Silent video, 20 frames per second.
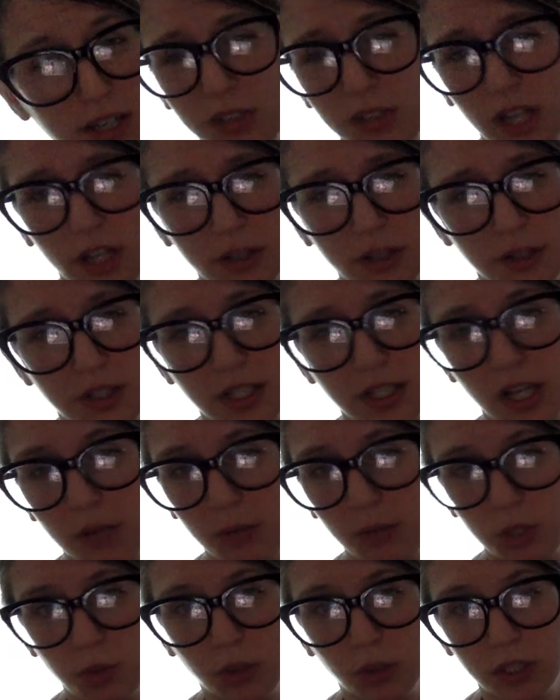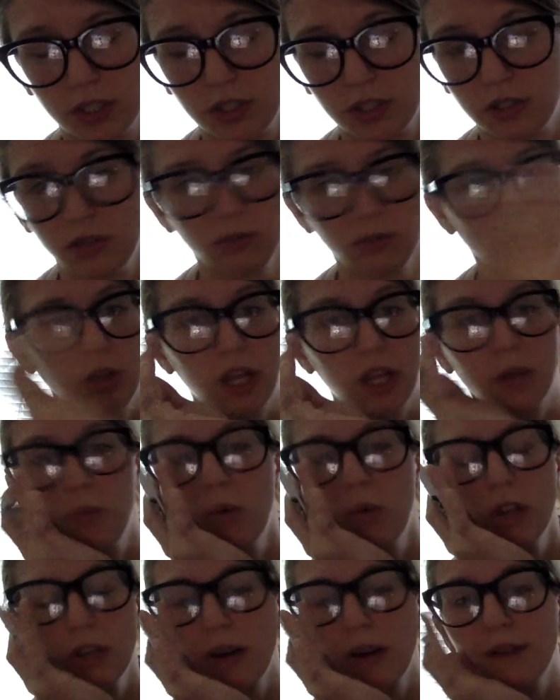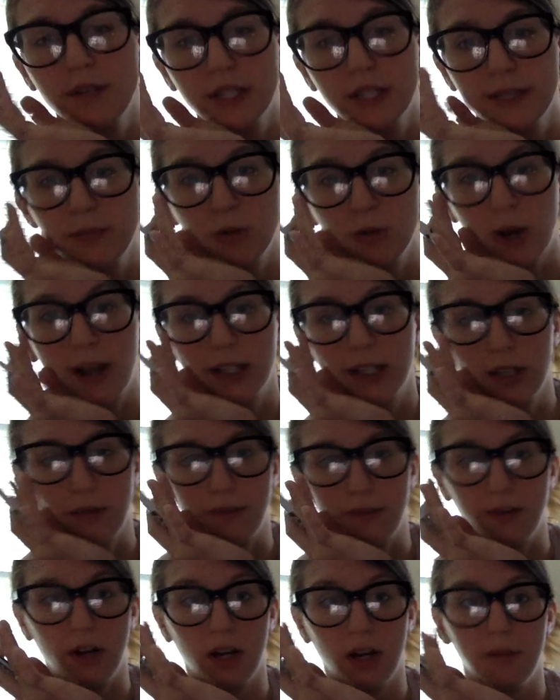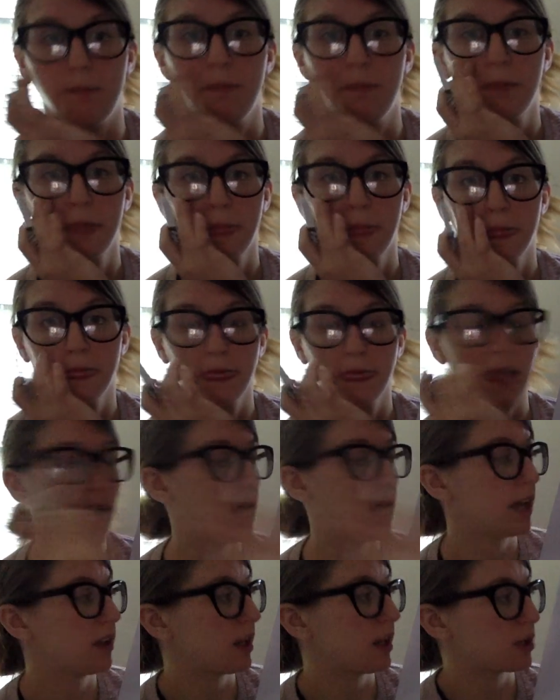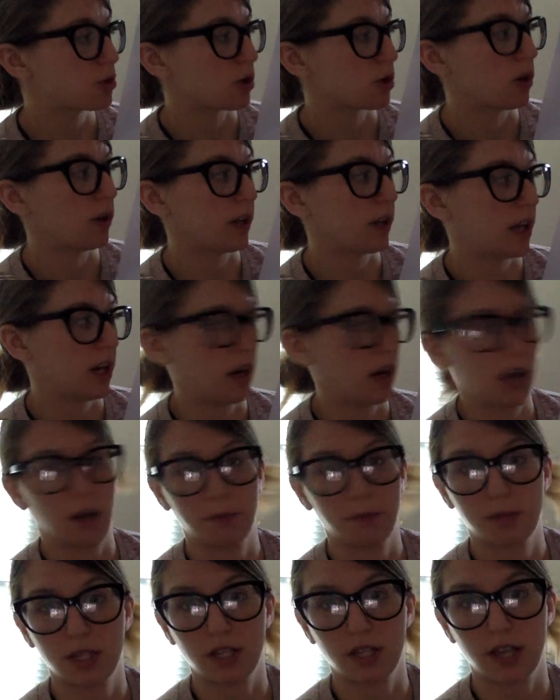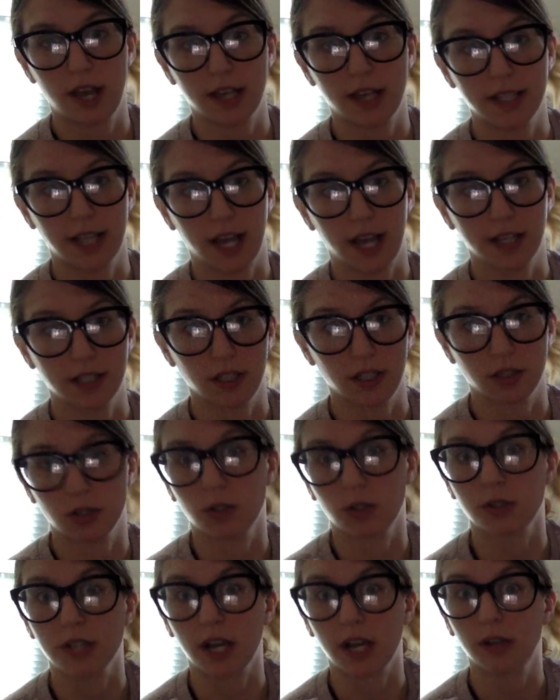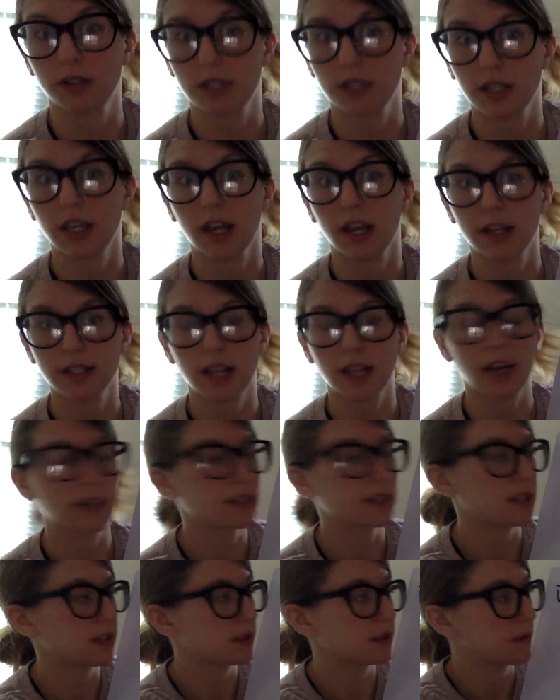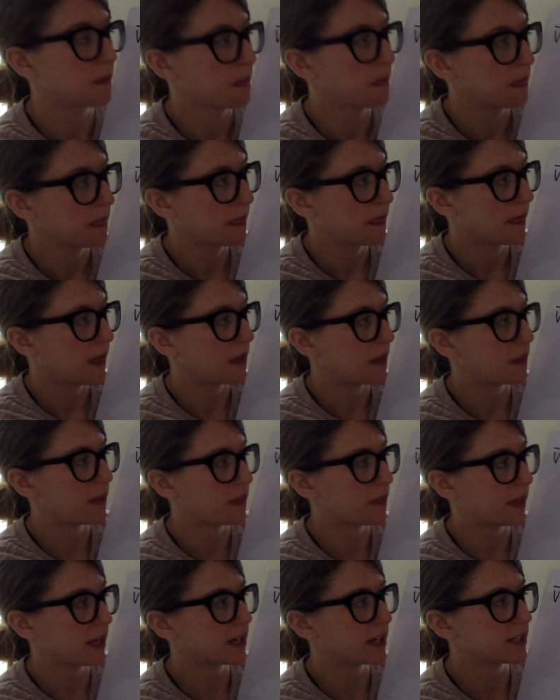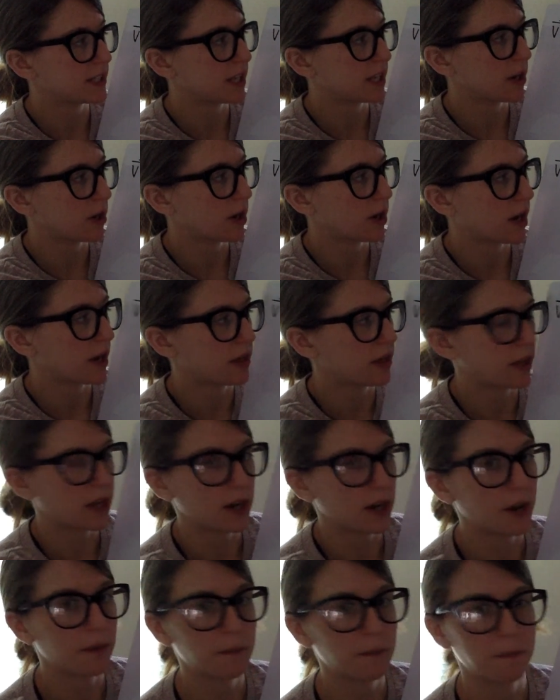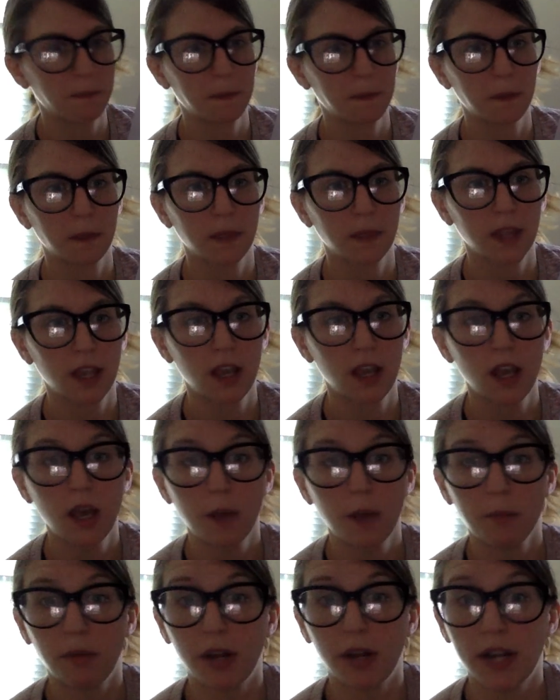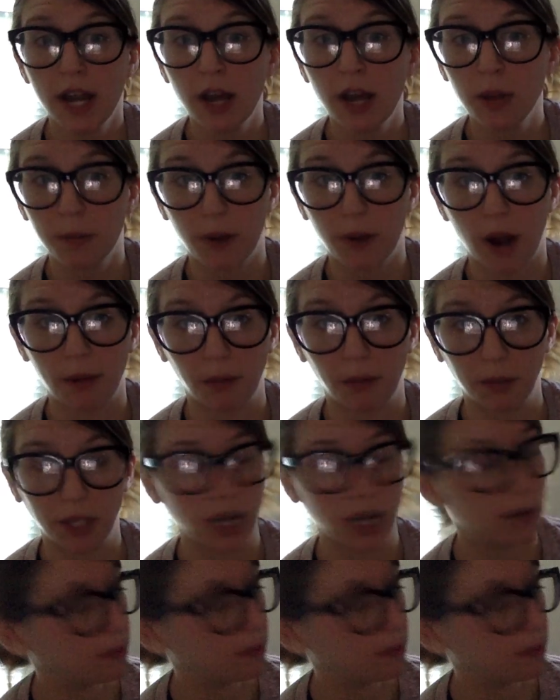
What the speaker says: to understand which ones, like what you have to subtract it from. I like drawing it up to the x-axis or down to the x-axis. And then theta's here, hi theta. But now the problem we come